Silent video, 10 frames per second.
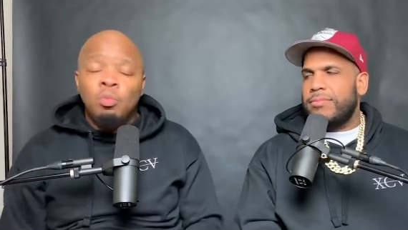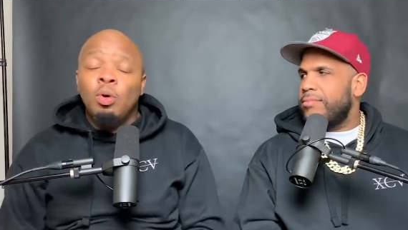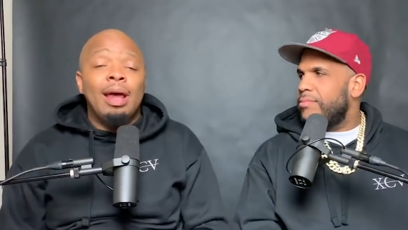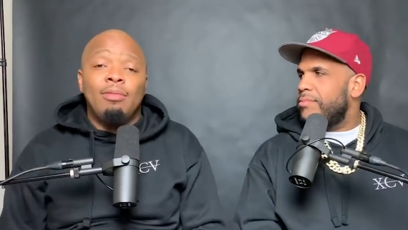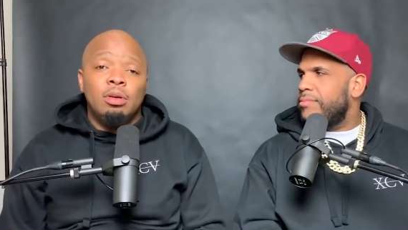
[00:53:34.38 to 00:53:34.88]

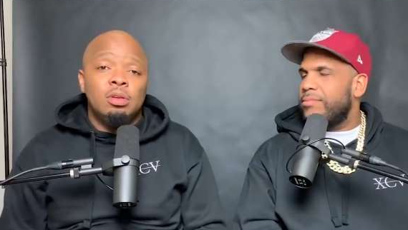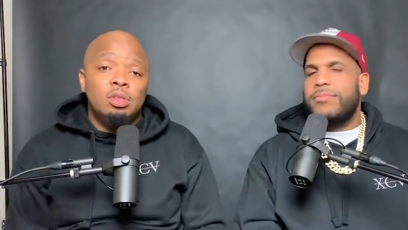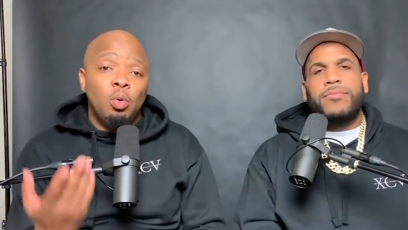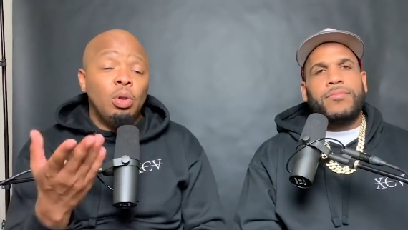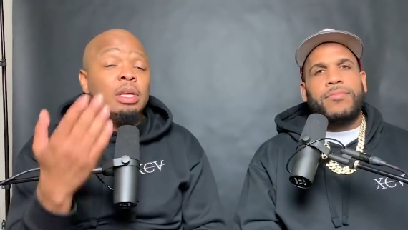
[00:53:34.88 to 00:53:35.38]
Speaker 1: whatever.
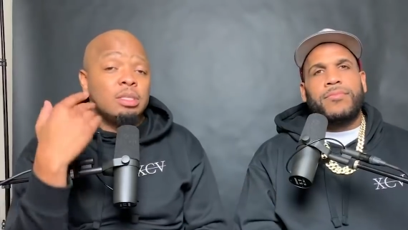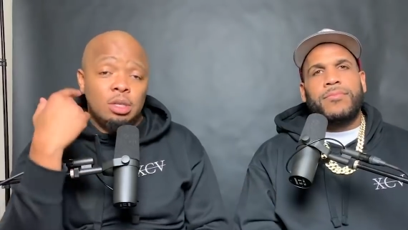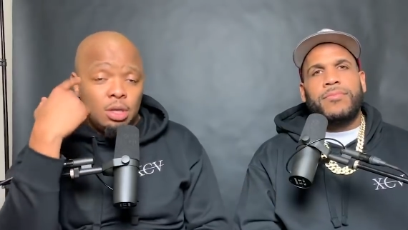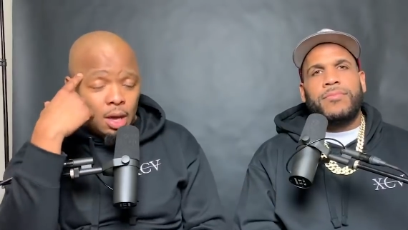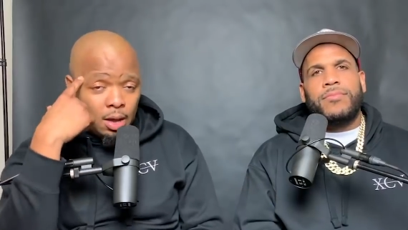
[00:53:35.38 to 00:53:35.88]
So we'll listen
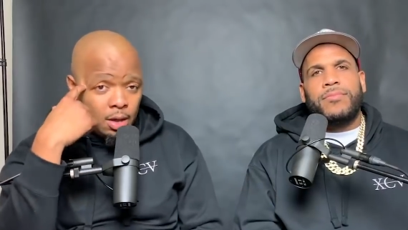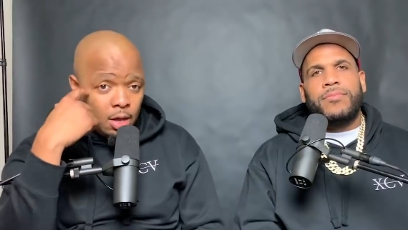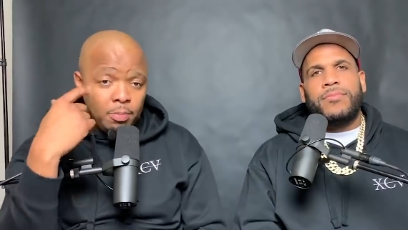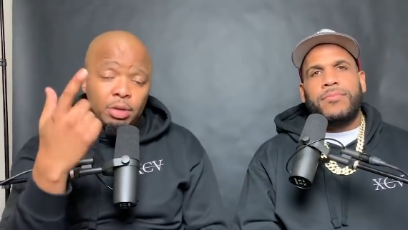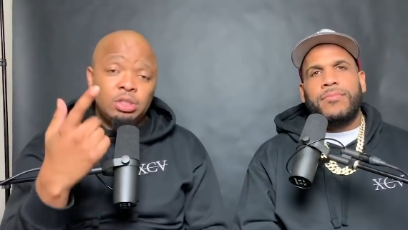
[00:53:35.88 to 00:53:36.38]
to y'all.
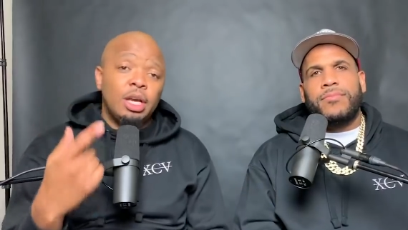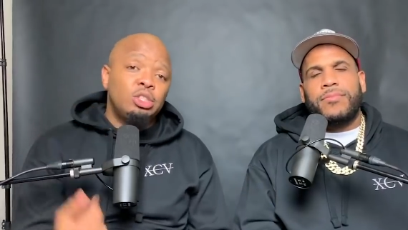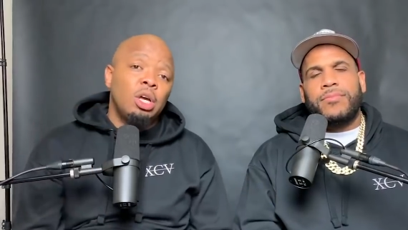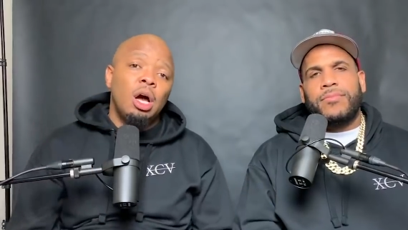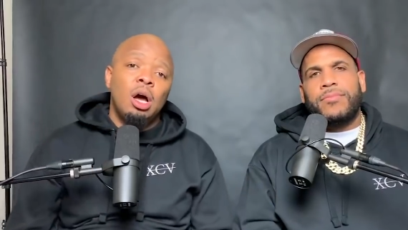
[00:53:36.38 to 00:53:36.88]

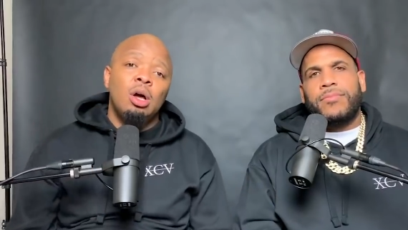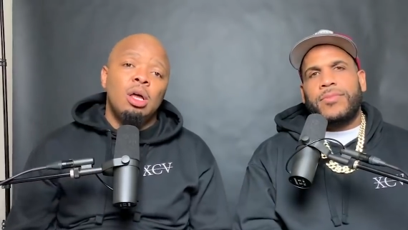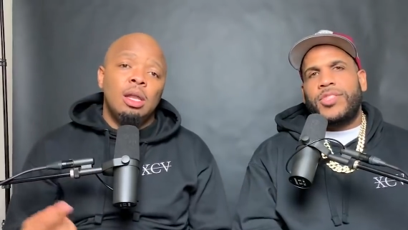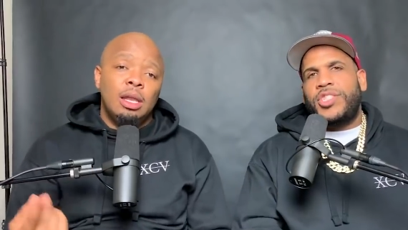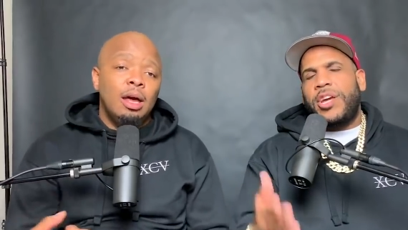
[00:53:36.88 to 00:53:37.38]
Appreciate y'all.
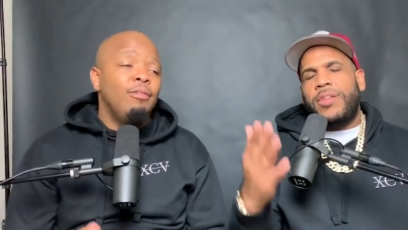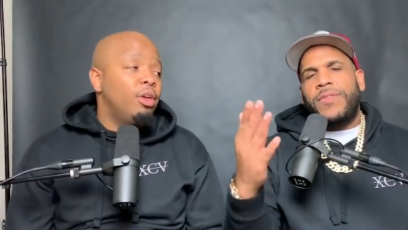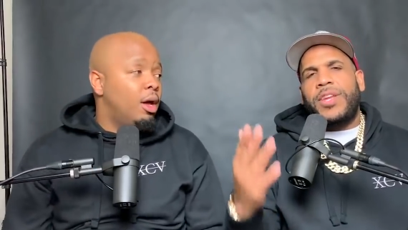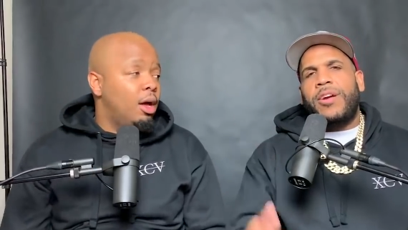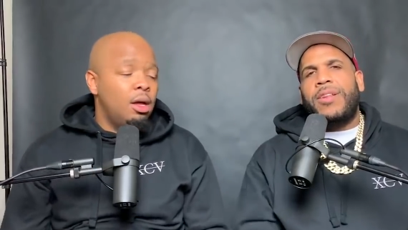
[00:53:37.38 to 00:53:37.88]
Share love the
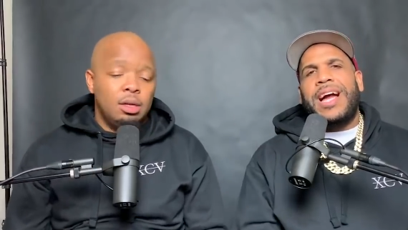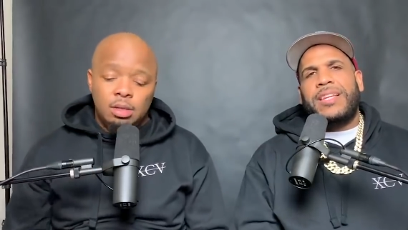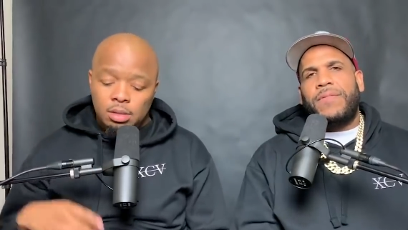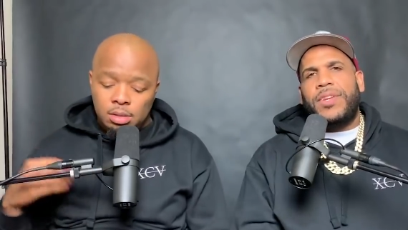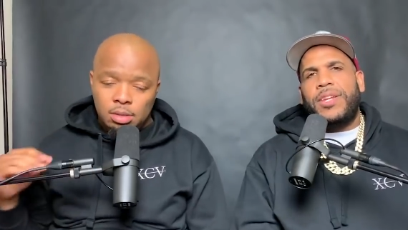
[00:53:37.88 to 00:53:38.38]
y'all. video,
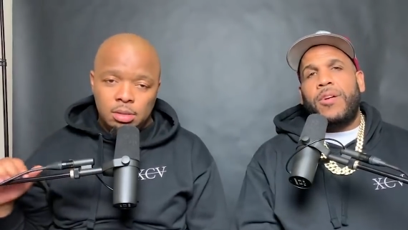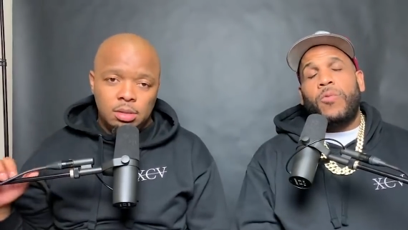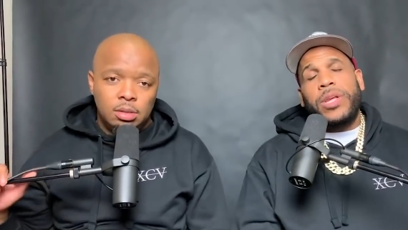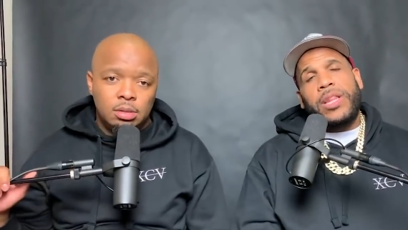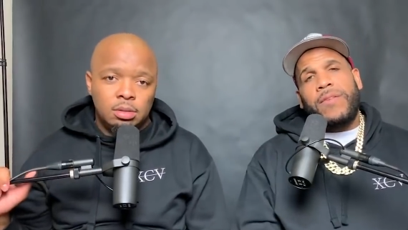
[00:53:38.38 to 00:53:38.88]
Speaker 2: like the video.
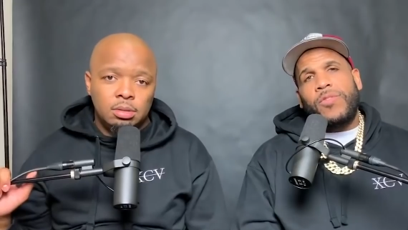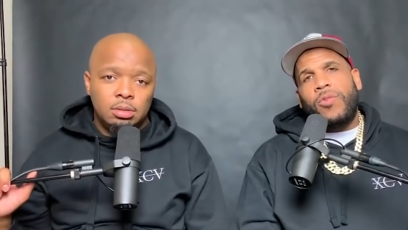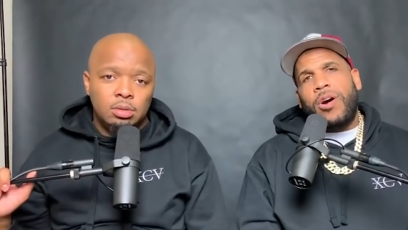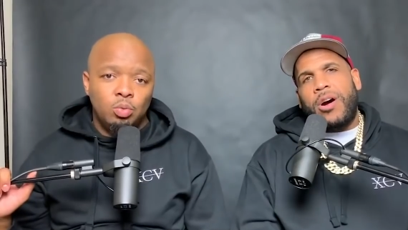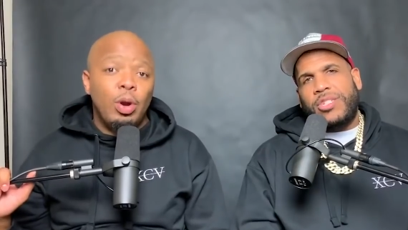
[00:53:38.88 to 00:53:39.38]
We love
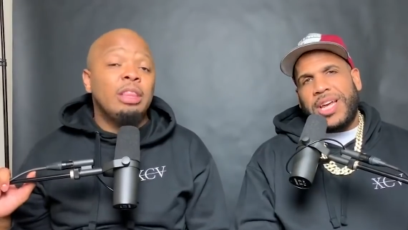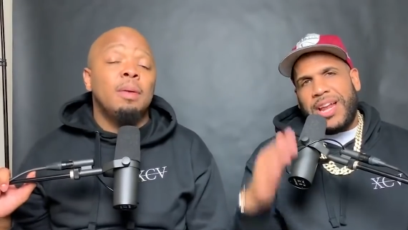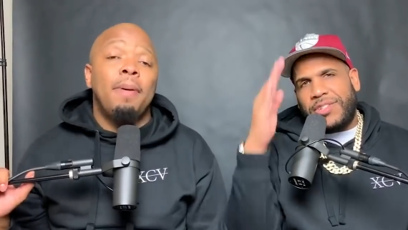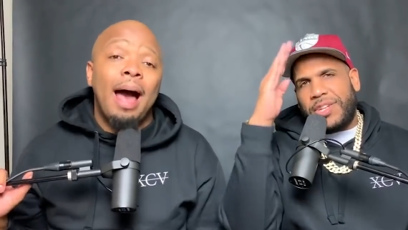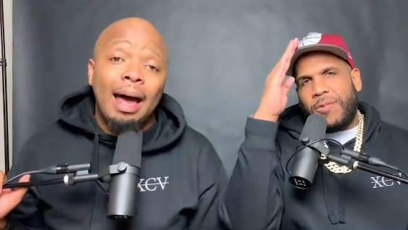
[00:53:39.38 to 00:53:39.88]
you all. Rate Shout
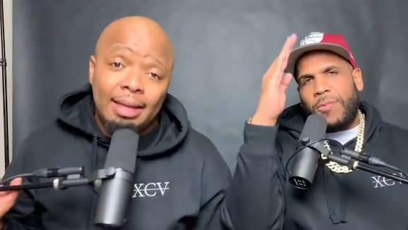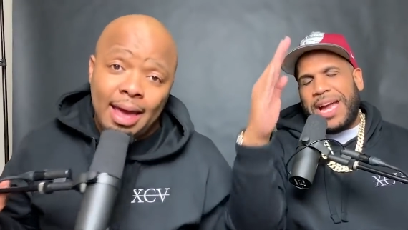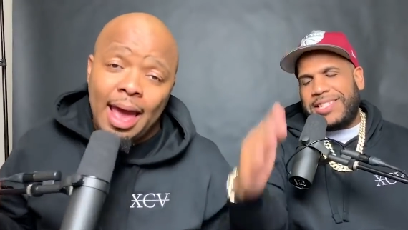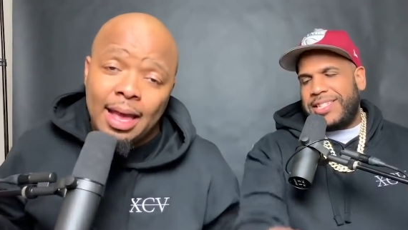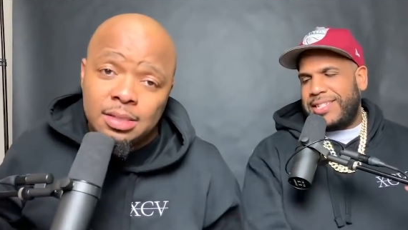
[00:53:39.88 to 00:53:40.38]
the
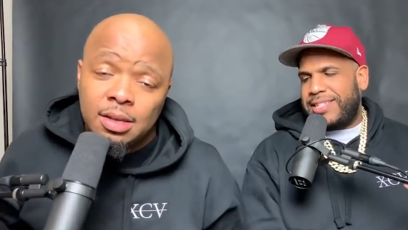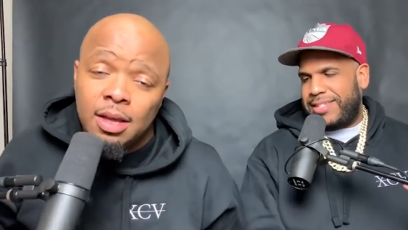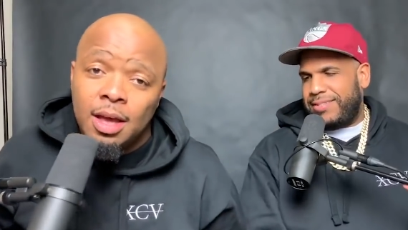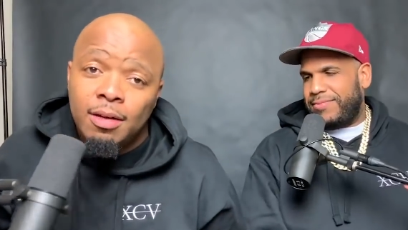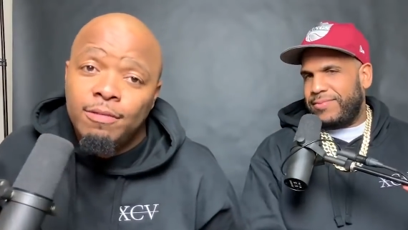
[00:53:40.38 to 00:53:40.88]

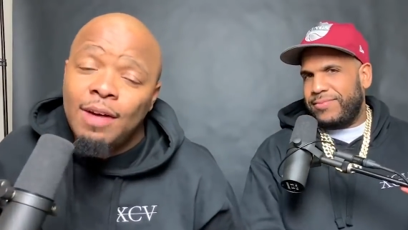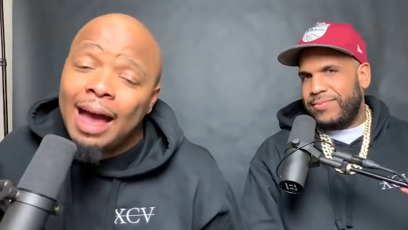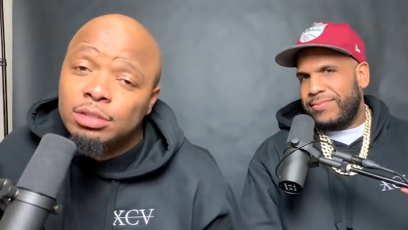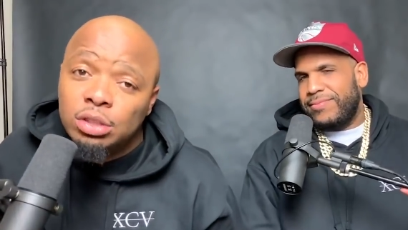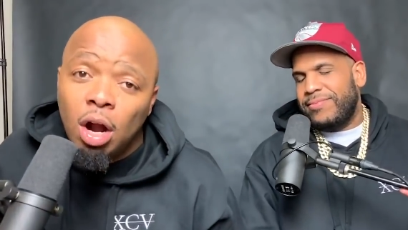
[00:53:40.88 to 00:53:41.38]
podcast.
Speaker 1: The
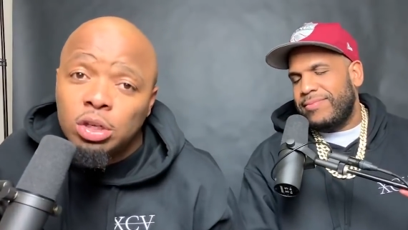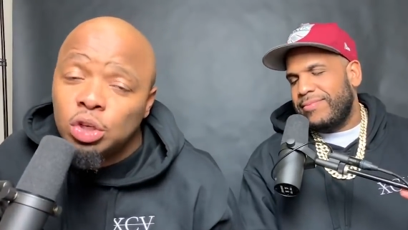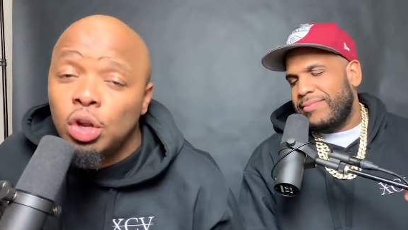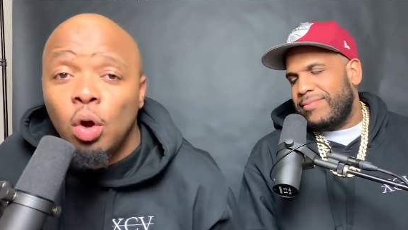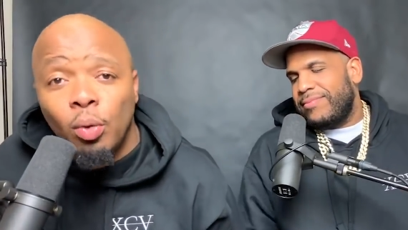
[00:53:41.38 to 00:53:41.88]
five, stars.
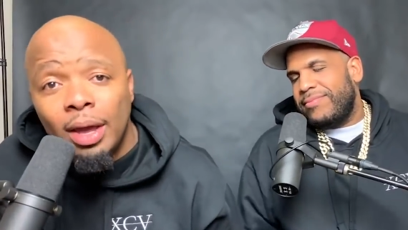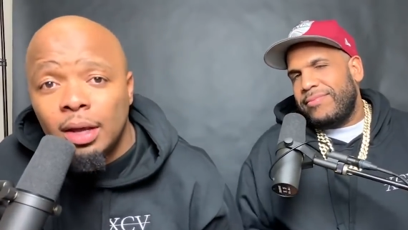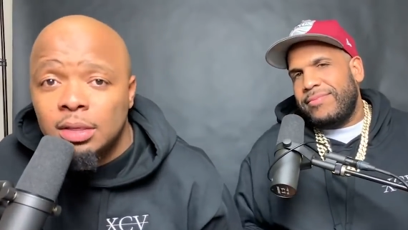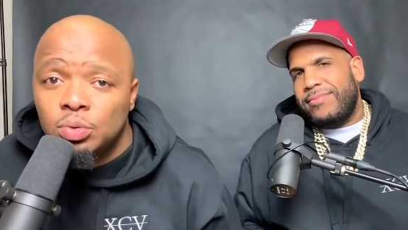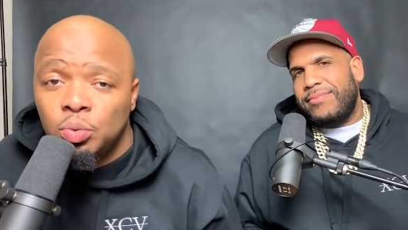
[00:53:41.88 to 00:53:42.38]
or don't rate
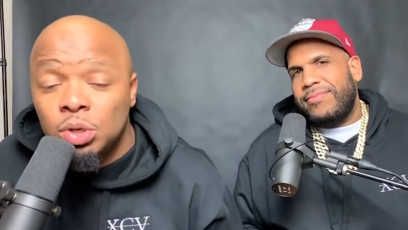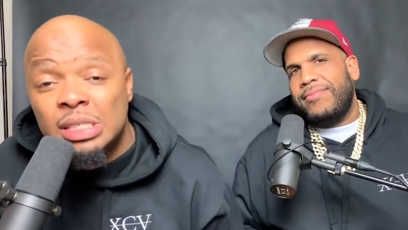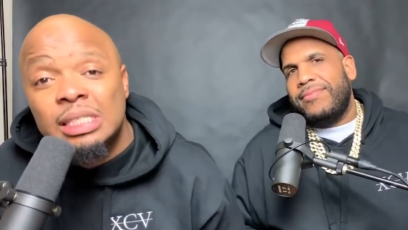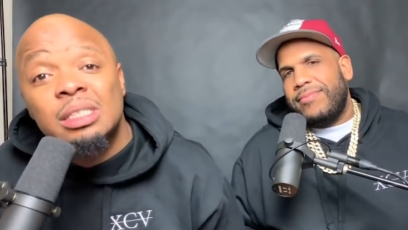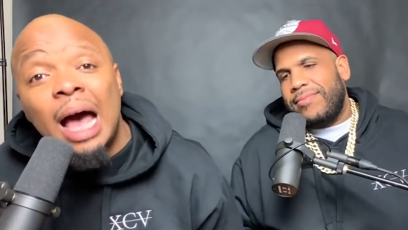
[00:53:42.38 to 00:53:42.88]
us. We'll
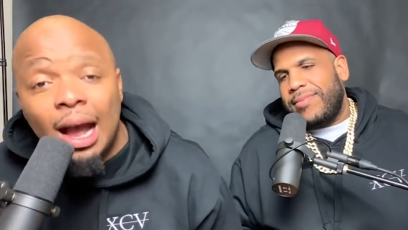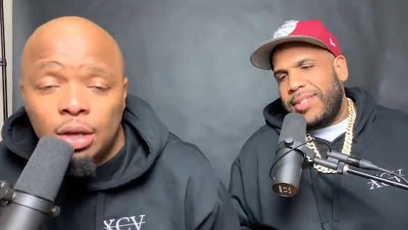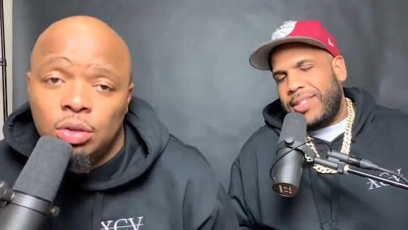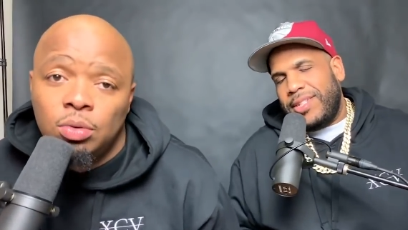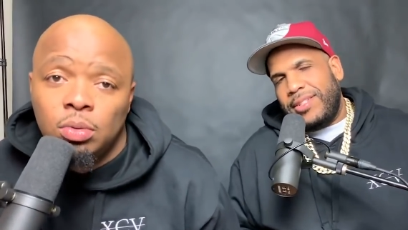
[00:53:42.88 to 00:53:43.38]
sock you.